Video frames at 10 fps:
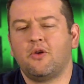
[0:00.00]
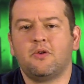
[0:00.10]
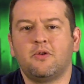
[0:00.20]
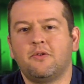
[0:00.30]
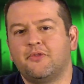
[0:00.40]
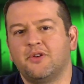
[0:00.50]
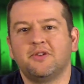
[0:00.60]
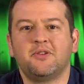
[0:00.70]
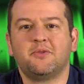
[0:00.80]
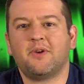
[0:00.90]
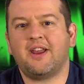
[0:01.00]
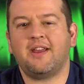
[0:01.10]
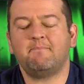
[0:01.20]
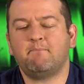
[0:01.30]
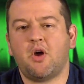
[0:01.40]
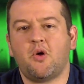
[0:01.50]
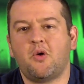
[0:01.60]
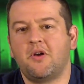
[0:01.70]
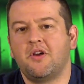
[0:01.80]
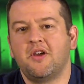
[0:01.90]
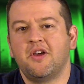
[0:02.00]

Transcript: over the rainbow.